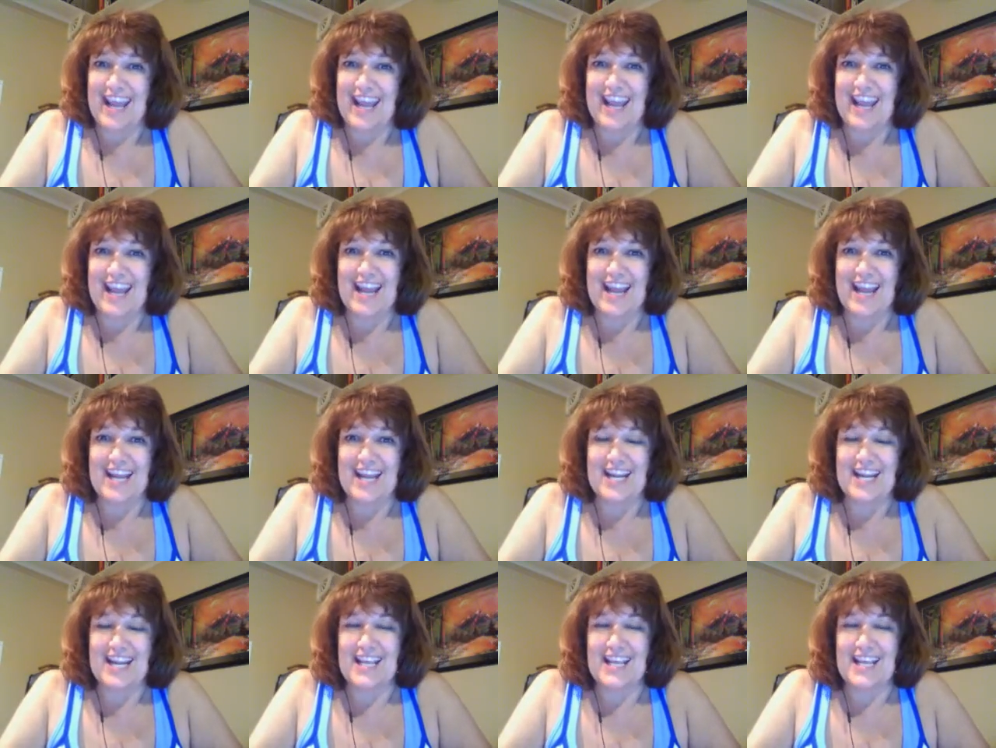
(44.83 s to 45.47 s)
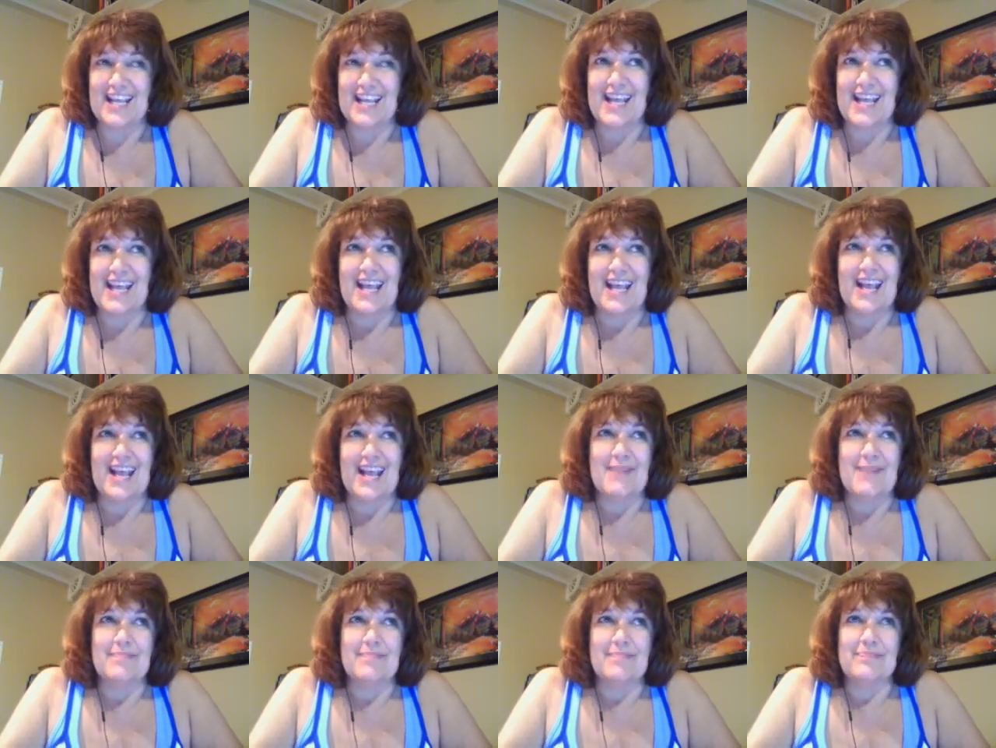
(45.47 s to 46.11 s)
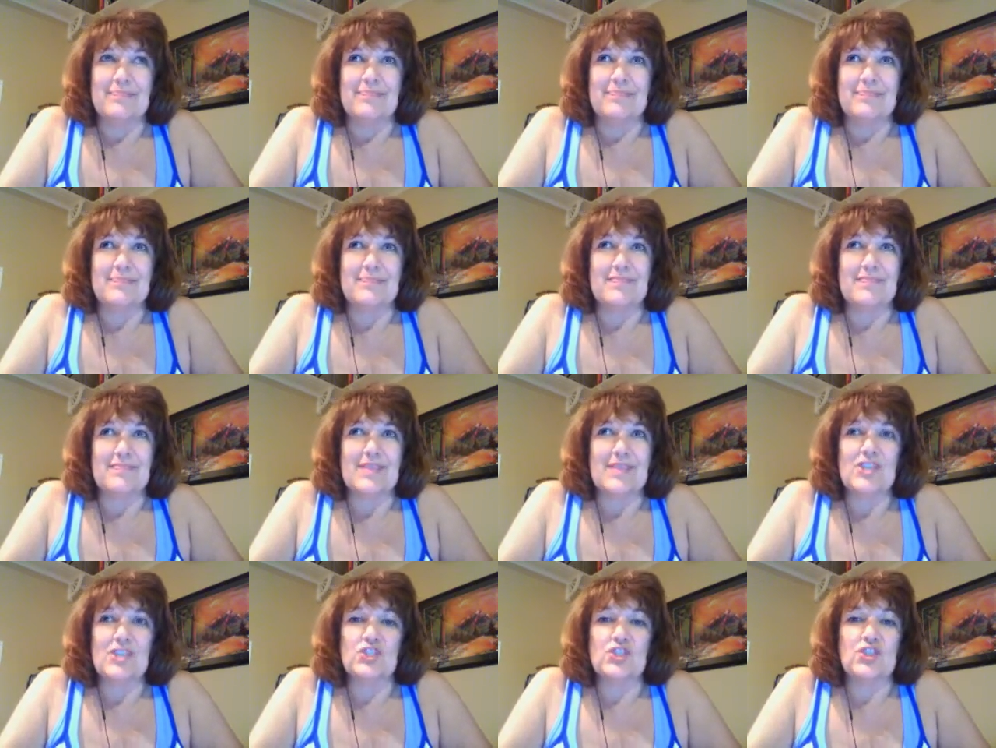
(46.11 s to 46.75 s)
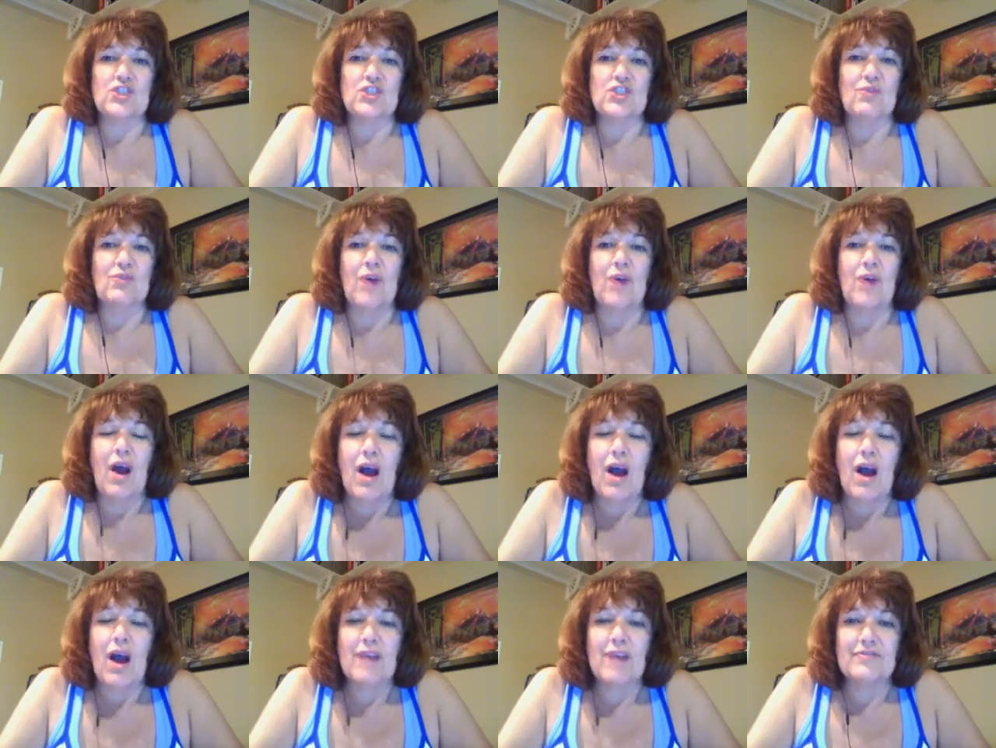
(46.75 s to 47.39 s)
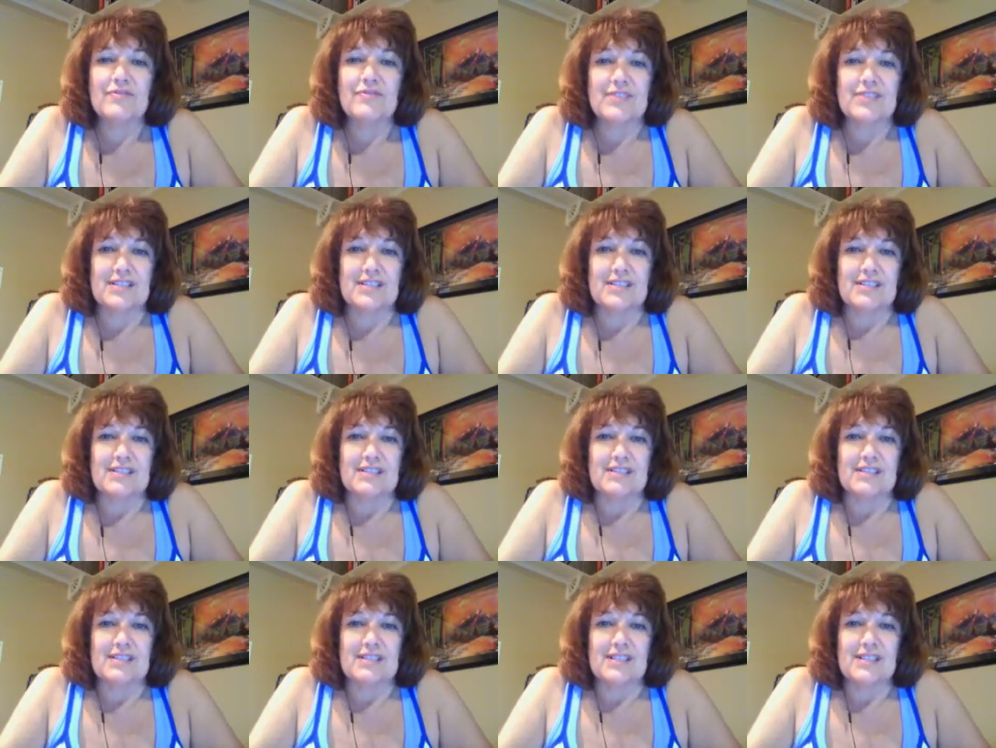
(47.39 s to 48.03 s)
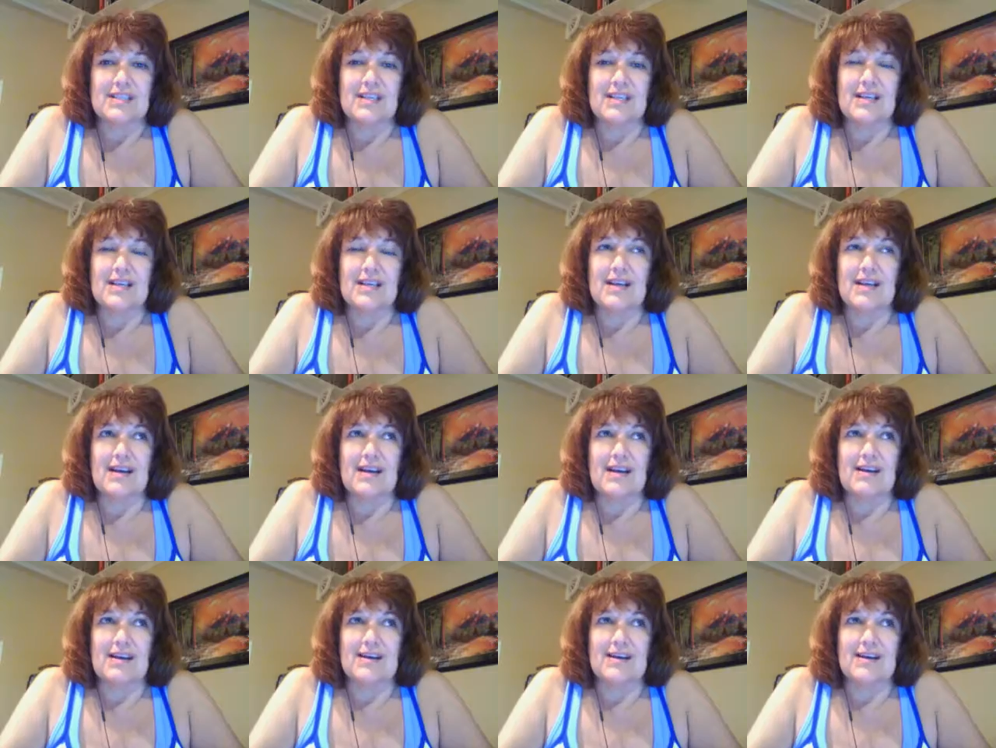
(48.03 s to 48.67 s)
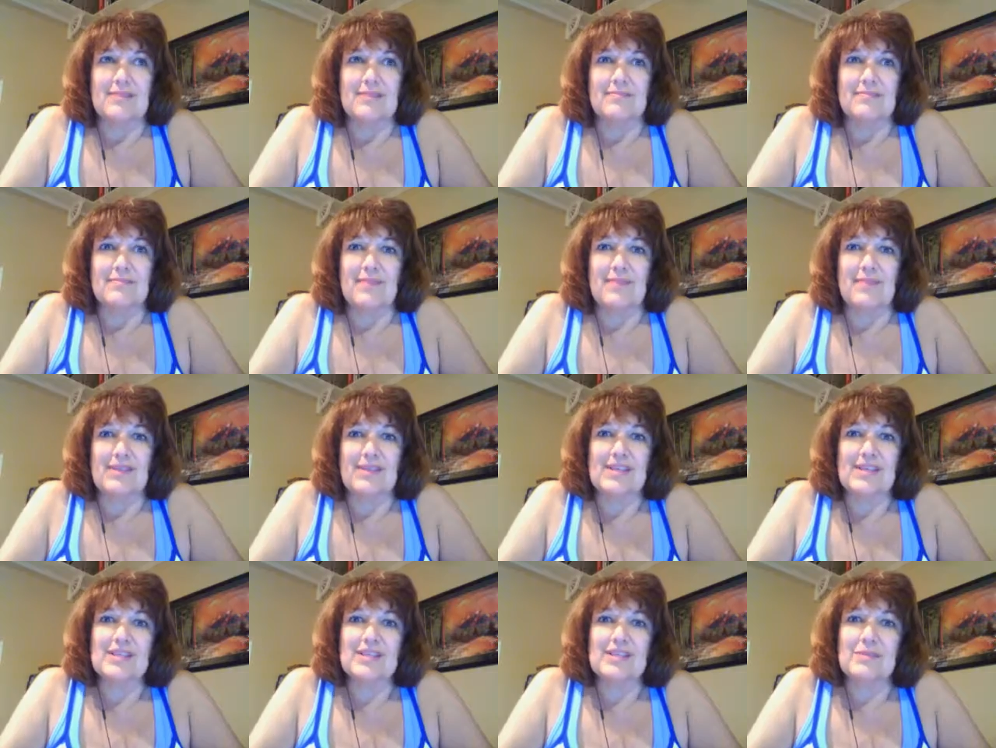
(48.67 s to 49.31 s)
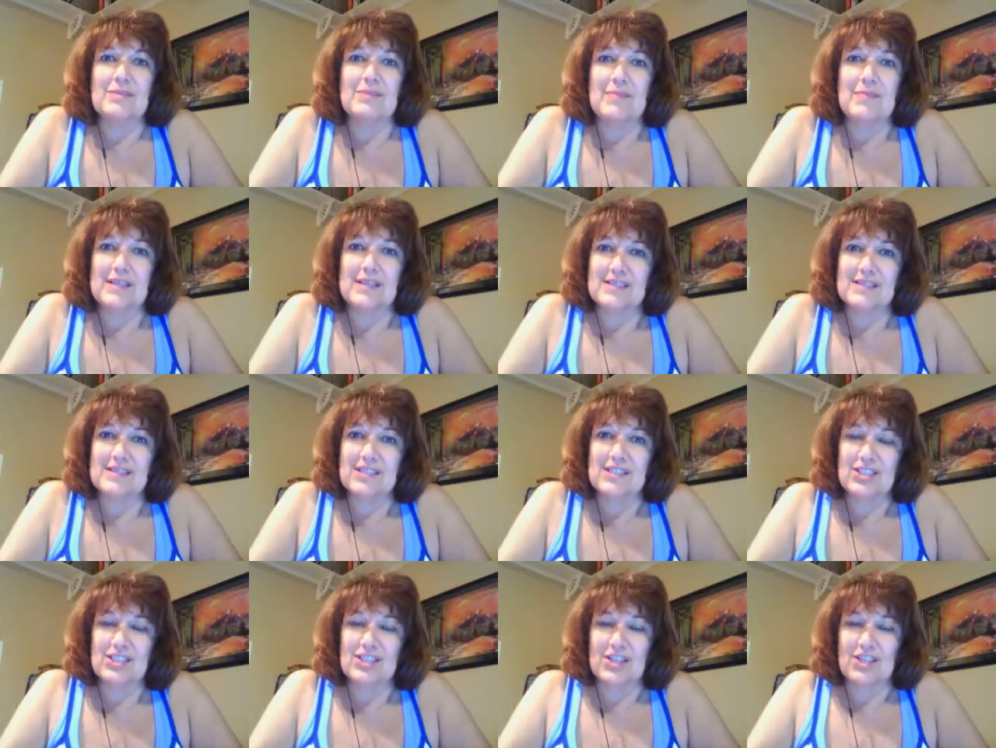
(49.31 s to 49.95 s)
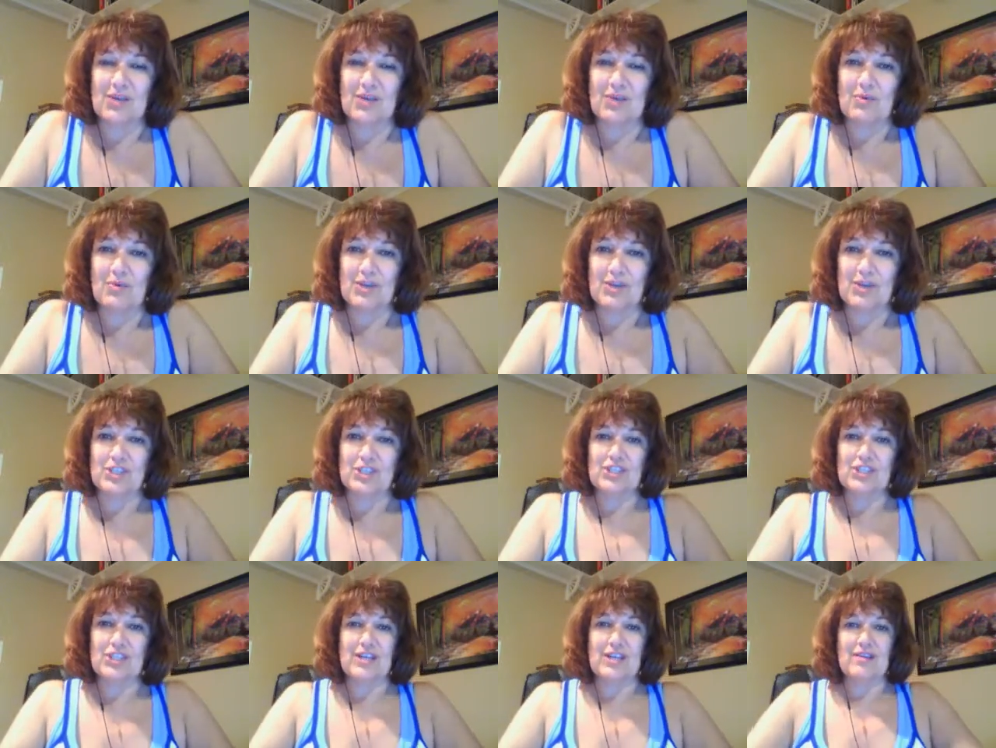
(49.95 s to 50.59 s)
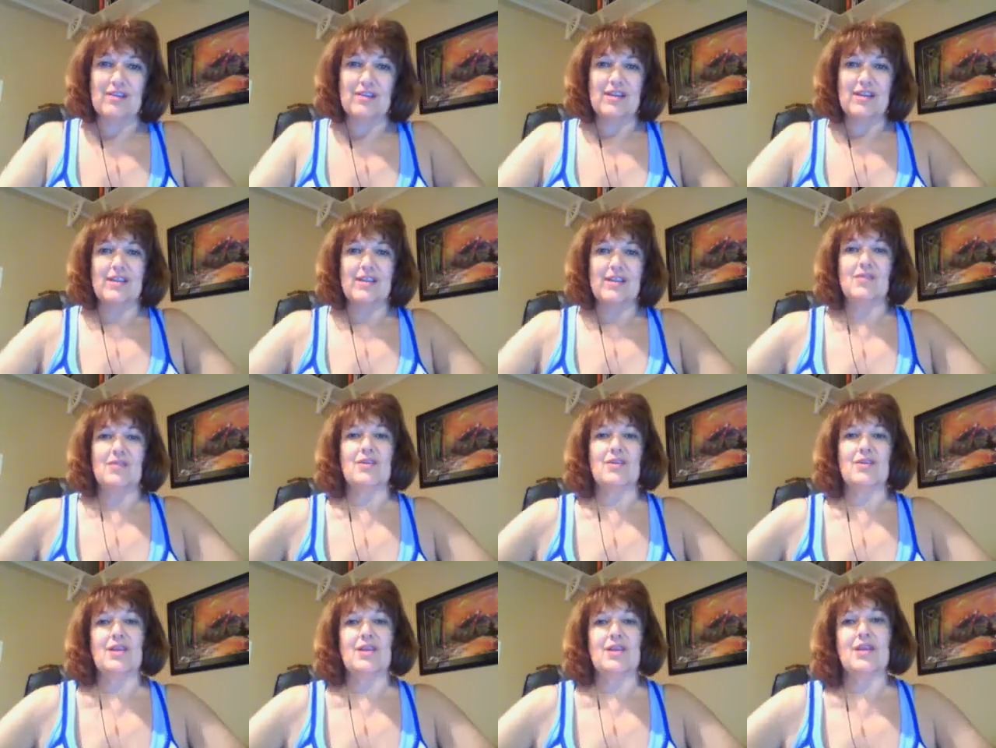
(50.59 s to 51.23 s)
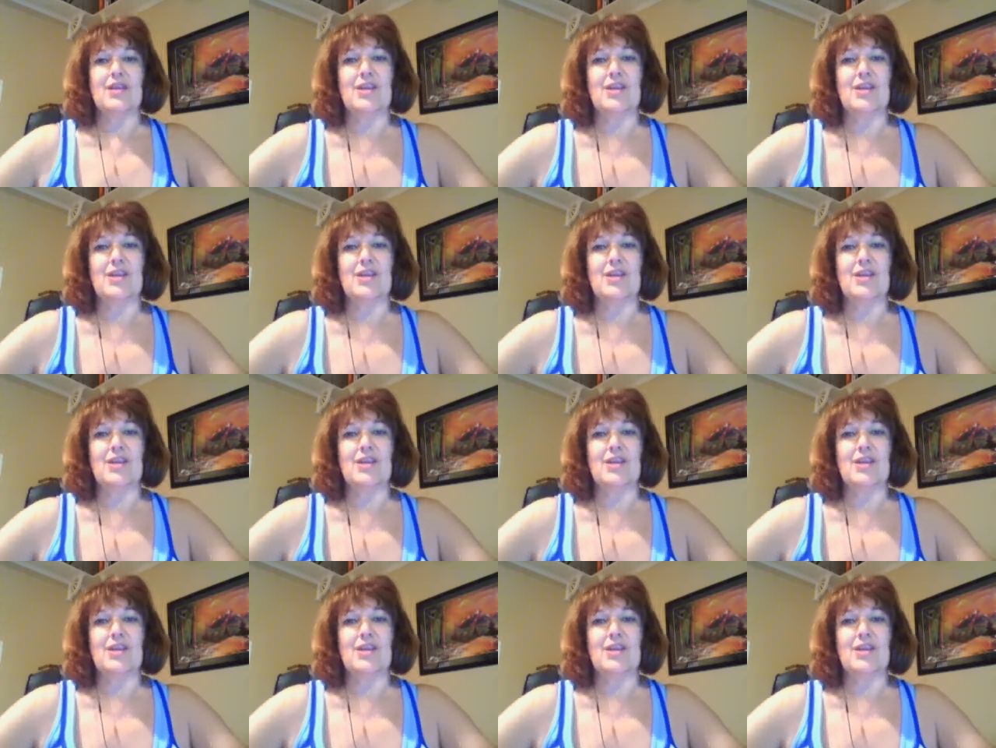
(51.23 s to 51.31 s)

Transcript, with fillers: And so often, um, I think the message that I want to share here